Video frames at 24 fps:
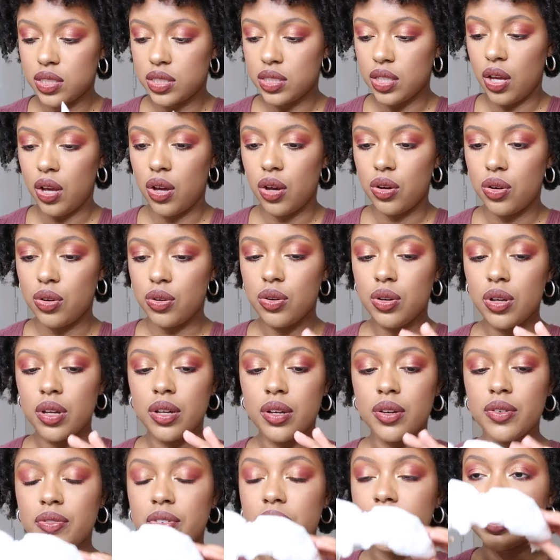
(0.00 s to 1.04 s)
So
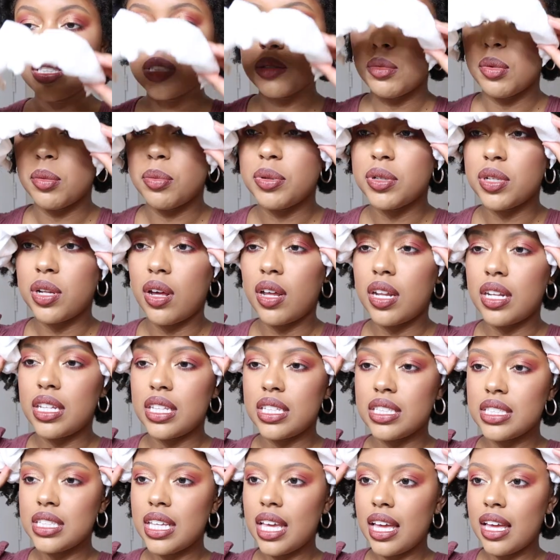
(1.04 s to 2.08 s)
first I'm gonna put on
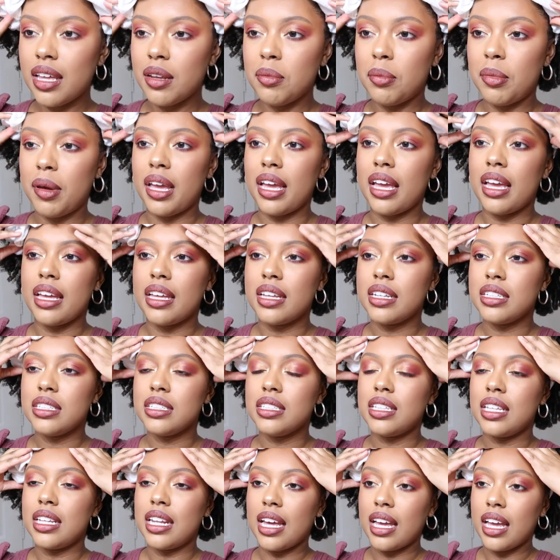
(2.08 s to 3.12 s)
this
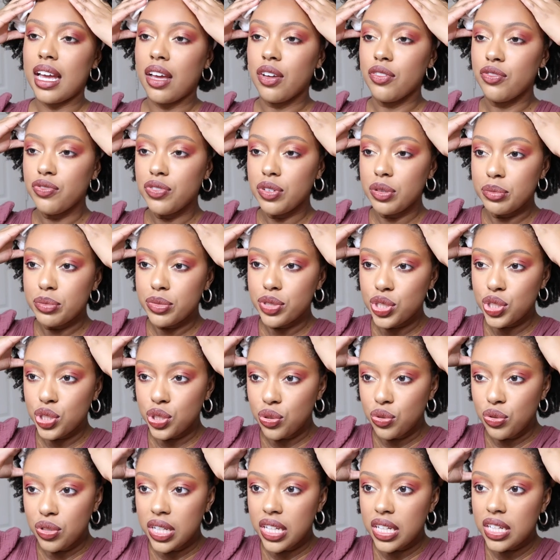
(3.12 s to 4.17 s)
headband that I got from
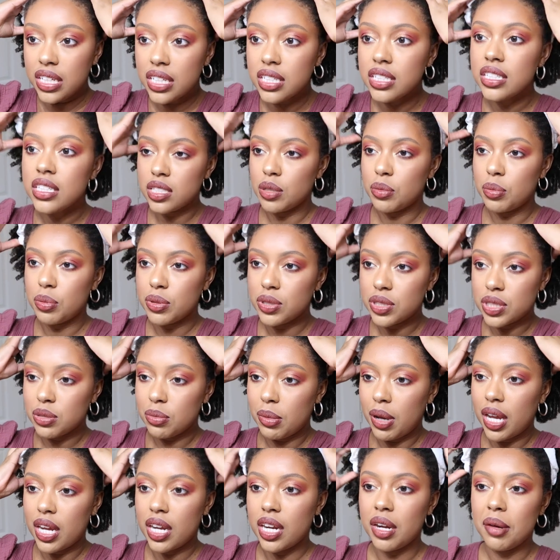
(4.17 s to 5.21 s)
Tula to push
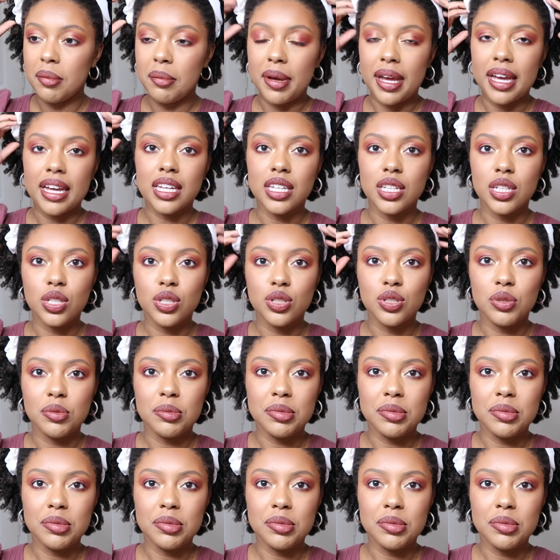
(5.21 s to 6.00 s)
my hair back a little